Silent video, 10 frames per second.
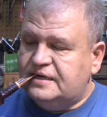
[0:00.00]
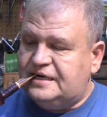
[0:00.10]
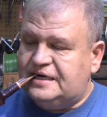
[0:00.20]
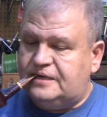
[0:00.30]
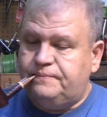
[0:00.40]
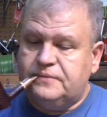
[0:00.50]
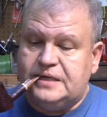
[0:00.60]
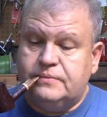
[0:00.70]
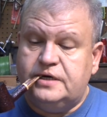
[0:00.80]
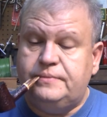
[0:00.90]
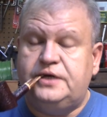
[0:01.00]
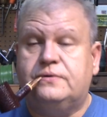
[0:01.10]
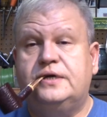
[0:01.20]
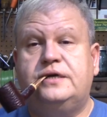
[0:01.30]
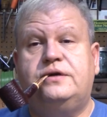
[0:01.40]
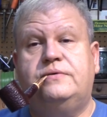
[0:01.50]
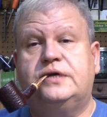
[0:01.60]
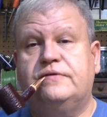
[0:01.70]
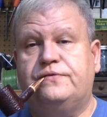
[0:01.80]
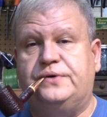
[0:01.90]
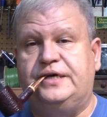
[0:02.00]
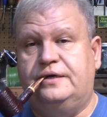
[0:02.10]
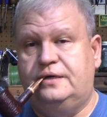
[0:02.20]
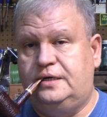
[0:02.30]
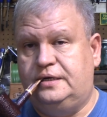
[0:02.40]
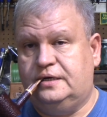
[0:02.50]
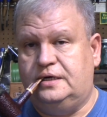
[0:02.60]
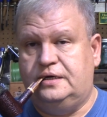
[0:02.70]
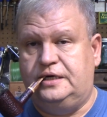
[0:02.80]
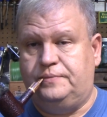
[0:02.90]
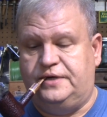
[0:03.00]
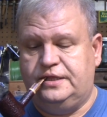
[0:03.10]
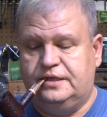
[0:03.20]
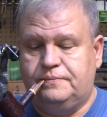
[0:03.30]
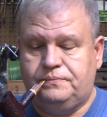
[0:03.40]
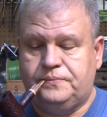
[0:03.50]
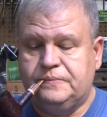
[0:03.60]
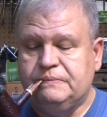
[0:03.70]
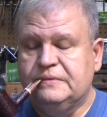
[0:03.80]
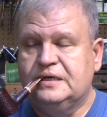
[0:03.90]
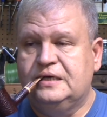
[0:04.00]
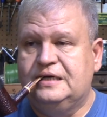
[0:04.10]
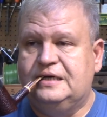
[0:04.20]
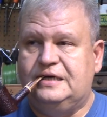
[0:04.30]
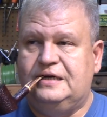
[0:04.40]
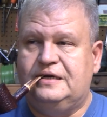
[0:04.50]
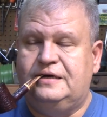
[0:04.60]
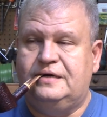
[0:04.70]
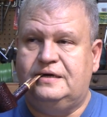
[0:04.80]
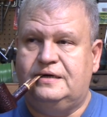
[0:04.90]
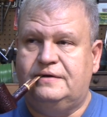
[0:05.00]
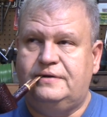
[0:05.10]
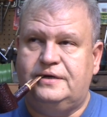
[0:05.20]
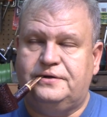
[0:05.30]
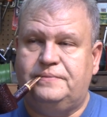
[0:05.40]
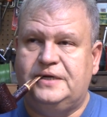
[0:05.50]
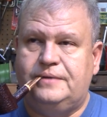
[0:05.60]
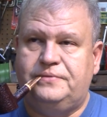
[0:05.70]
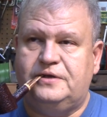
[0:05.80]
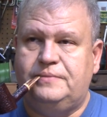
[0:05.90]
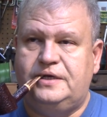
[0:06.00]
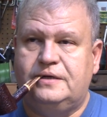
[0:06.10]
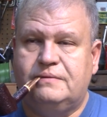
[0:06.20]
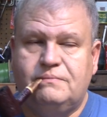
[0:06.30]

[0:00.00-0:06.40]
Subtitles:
I'm going to be trying to do a giveaway each month, and you know, sometimes there'll be